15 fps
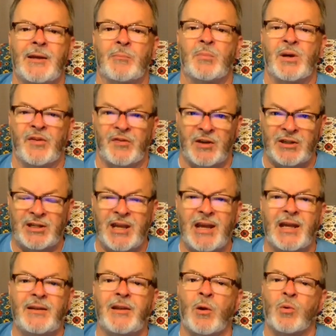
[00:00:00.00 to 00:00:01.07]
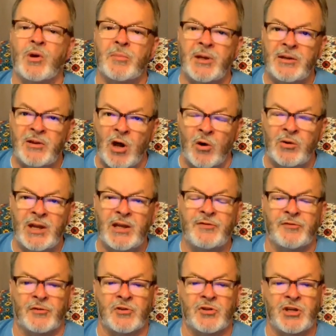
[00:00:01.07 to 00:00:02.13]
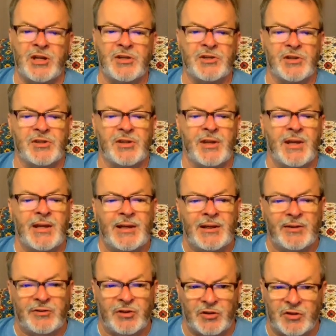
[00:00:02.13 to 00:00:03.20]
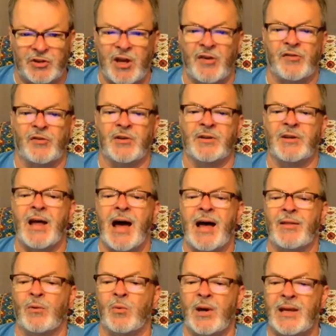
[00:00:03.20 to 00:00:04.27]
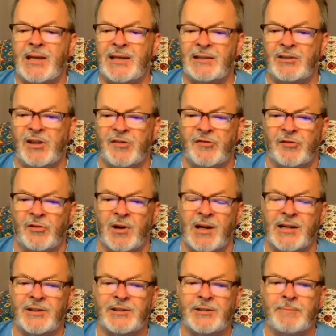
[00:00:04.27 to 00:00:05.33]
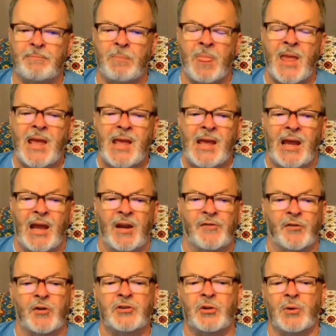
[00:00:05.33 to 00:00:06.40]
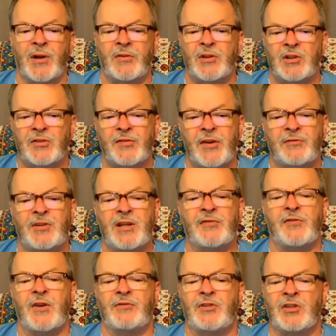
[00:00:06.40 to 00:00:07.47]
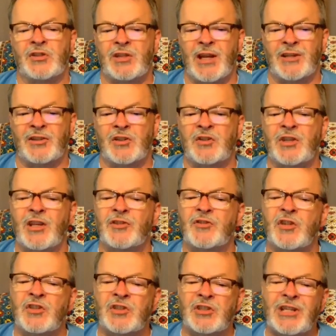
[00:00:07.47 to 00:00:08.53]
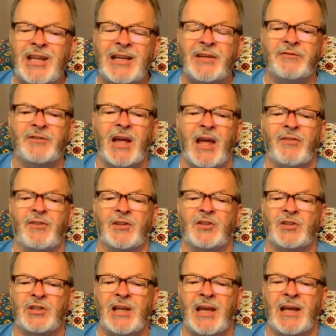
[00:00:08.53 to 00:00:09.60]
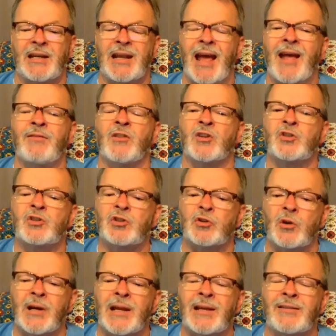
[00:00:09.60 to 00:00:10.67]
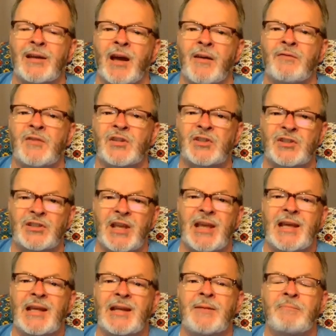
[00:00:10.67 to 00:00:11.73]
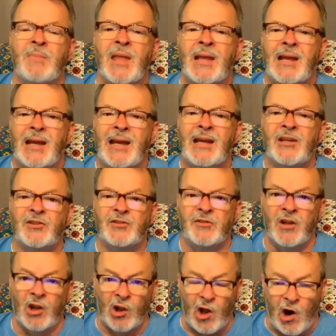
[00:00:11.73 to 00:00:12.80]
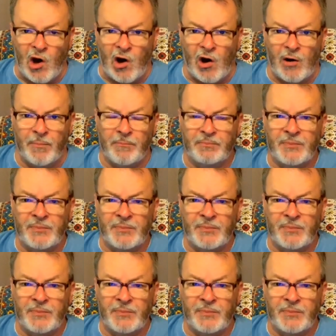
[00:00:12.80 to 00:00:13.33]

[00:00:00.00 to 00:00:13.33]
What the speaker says: but if it did, there would have been no need for Jesus to suffer and die the way he did for us. In 1 Corinthians 15:56, it says, "The sting of death is sin, and the strength of the sin is the law."